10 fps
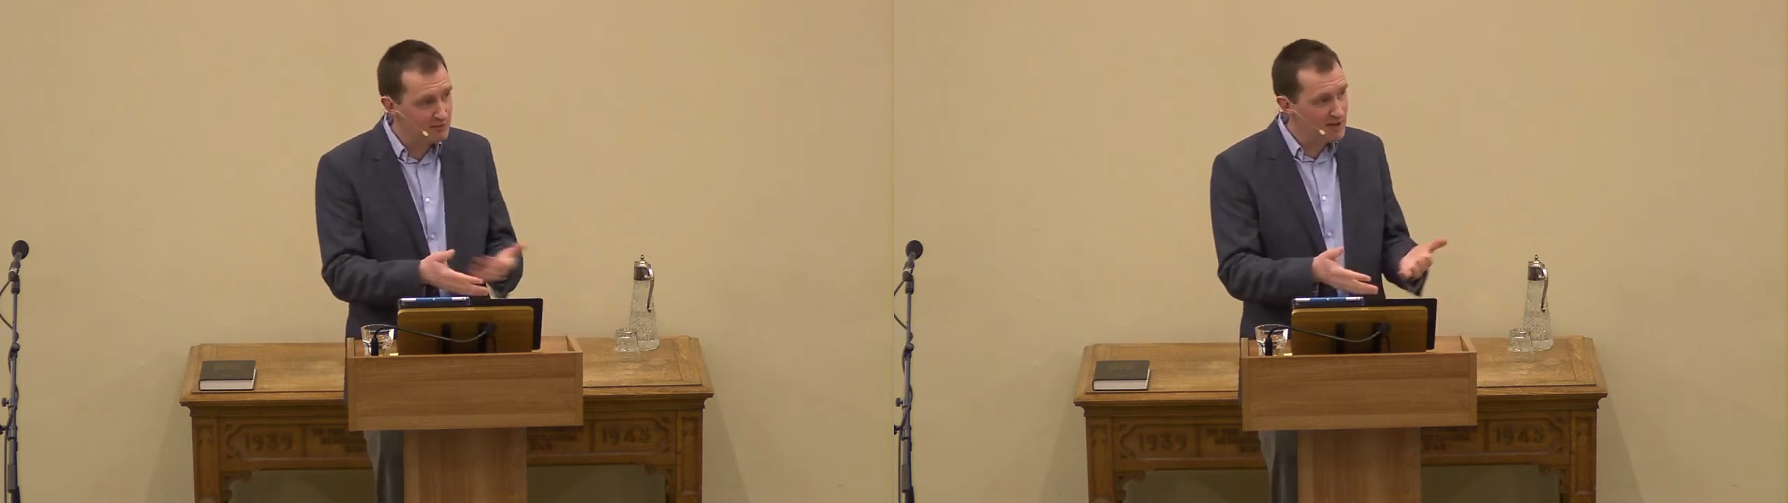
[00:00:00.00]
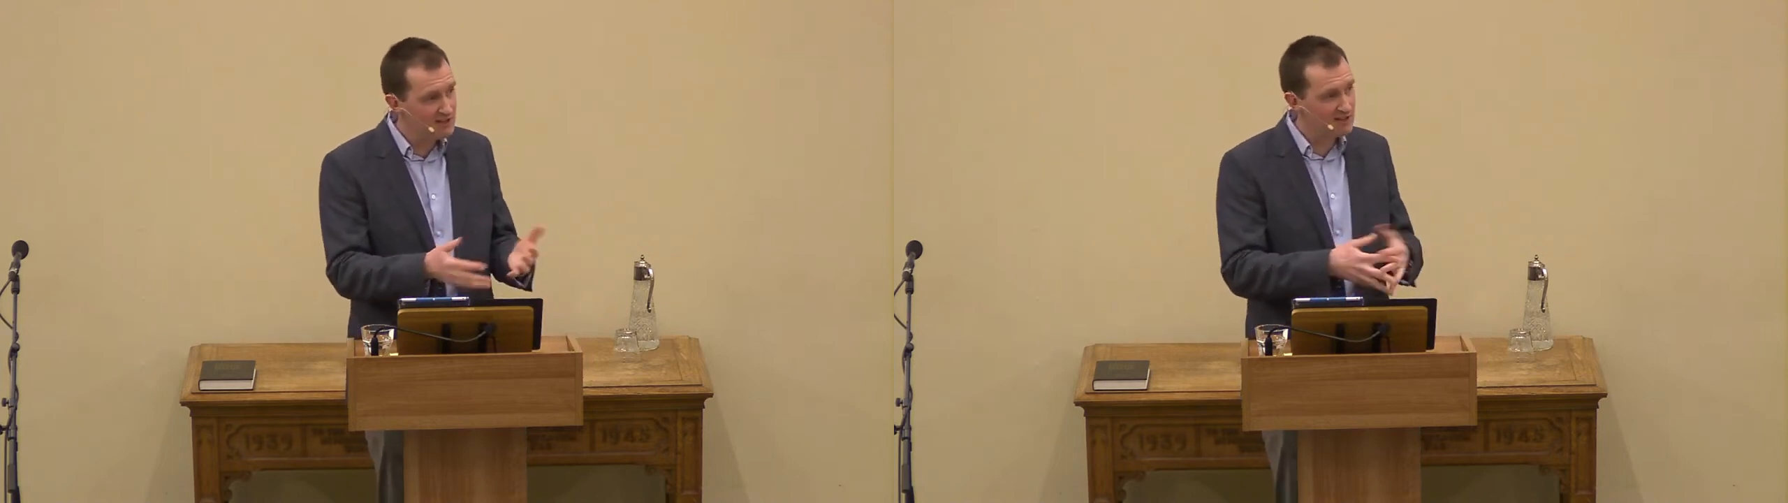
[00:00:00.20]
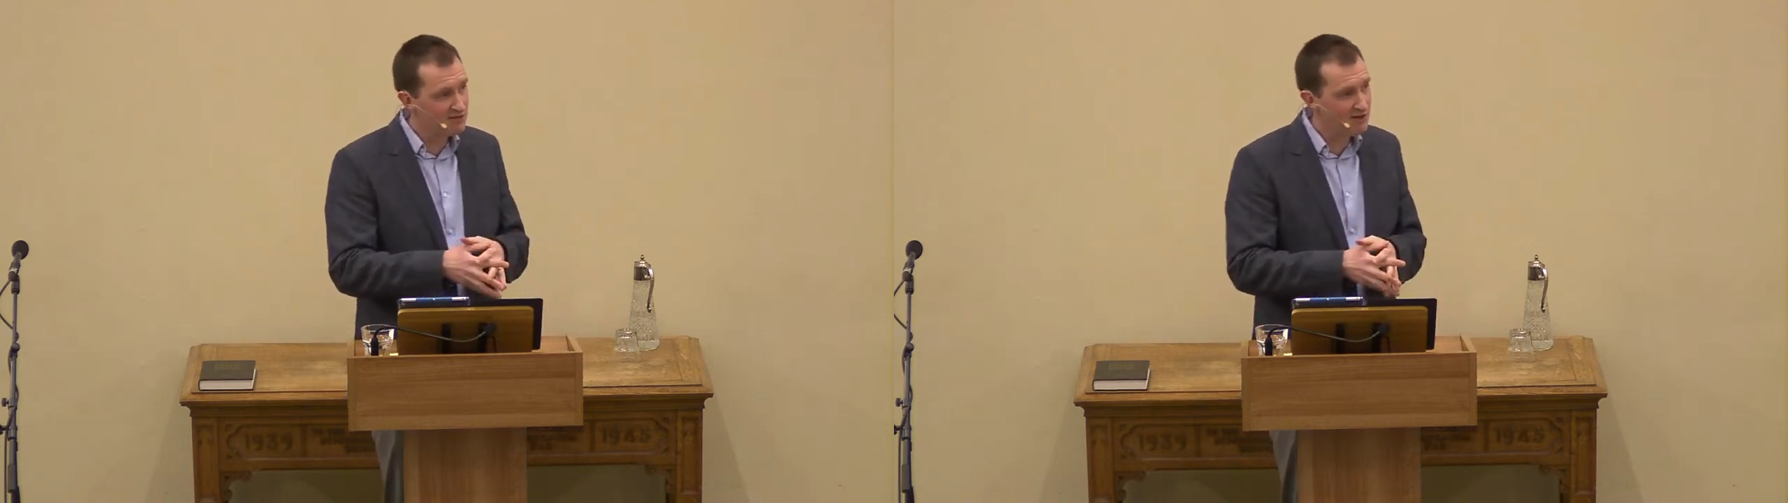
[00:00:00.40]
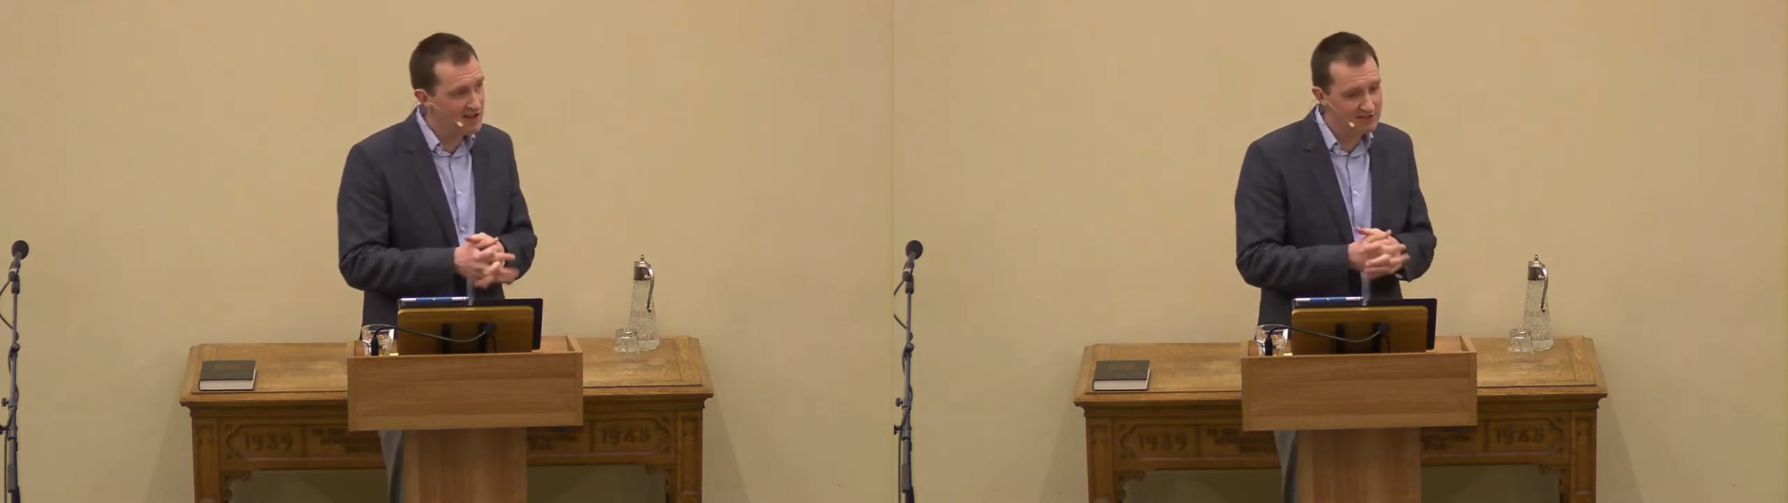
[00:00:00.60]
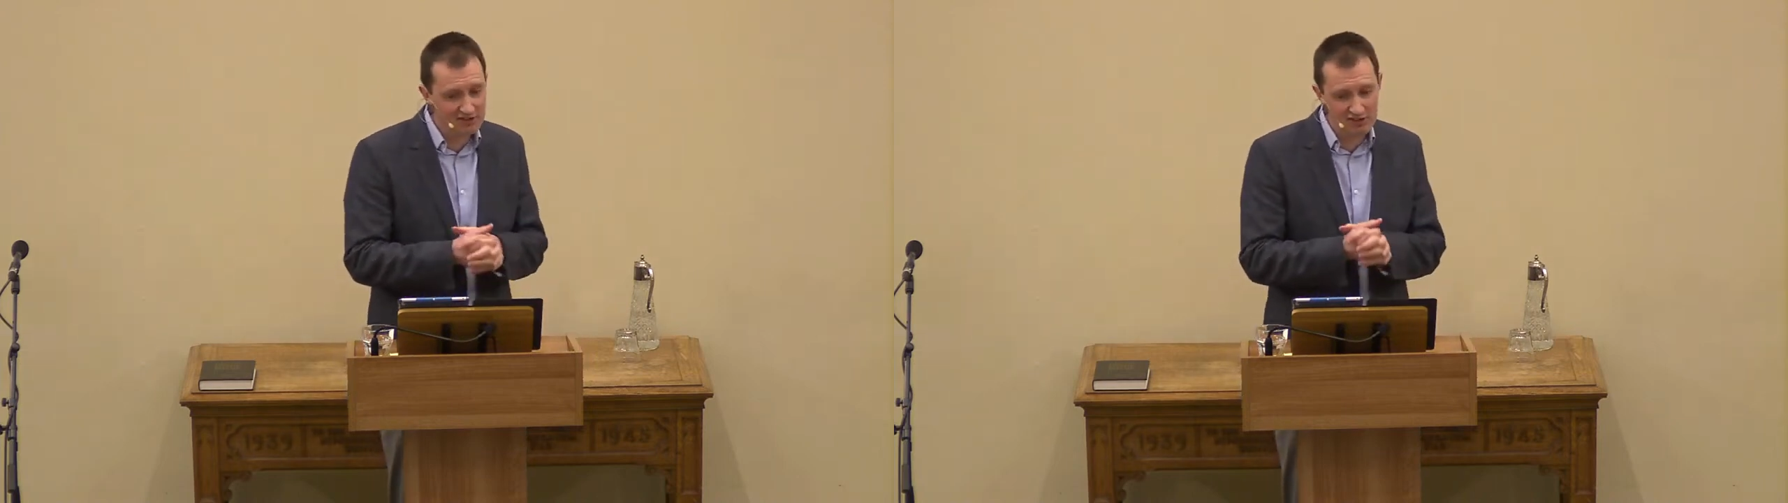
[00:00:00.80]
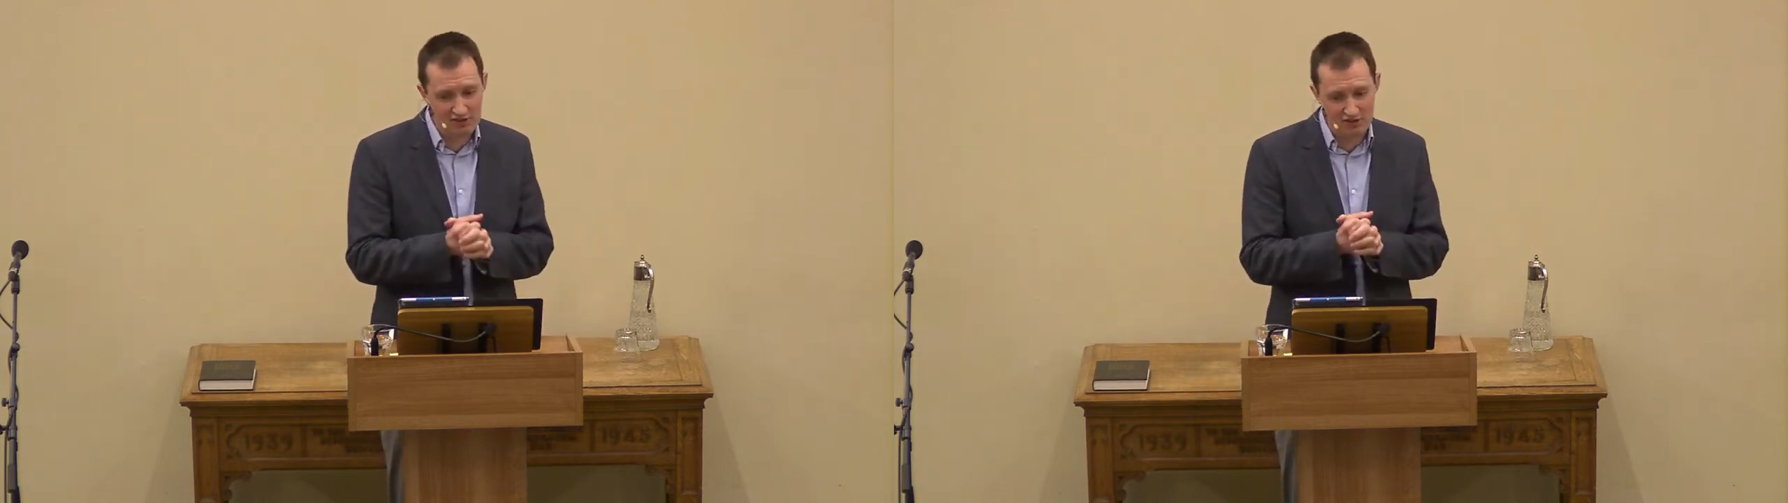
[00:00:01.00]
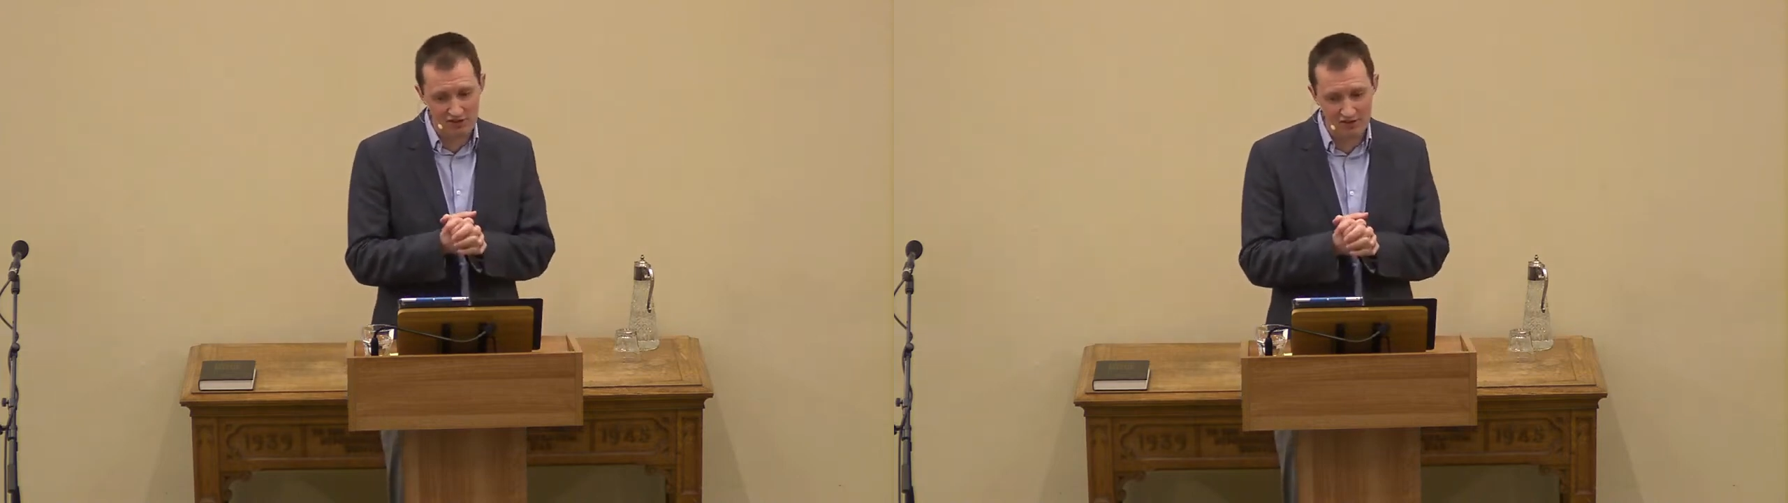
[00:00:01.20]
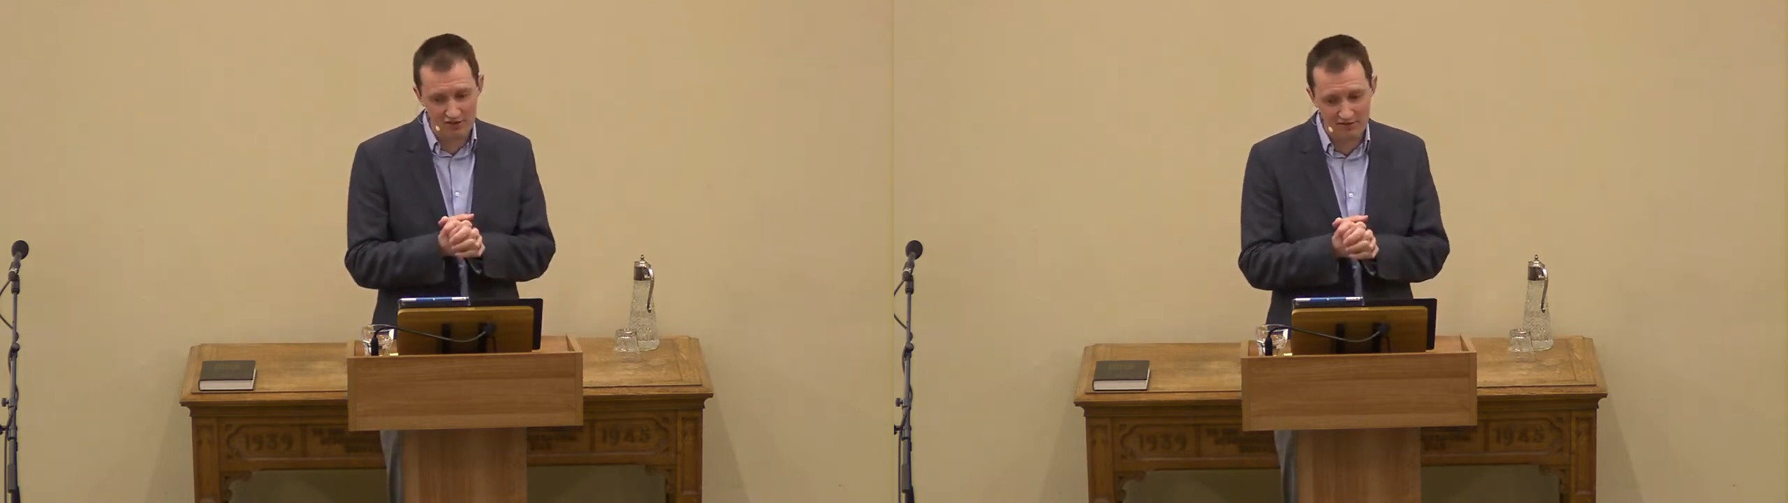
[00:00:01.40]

amazing rescue.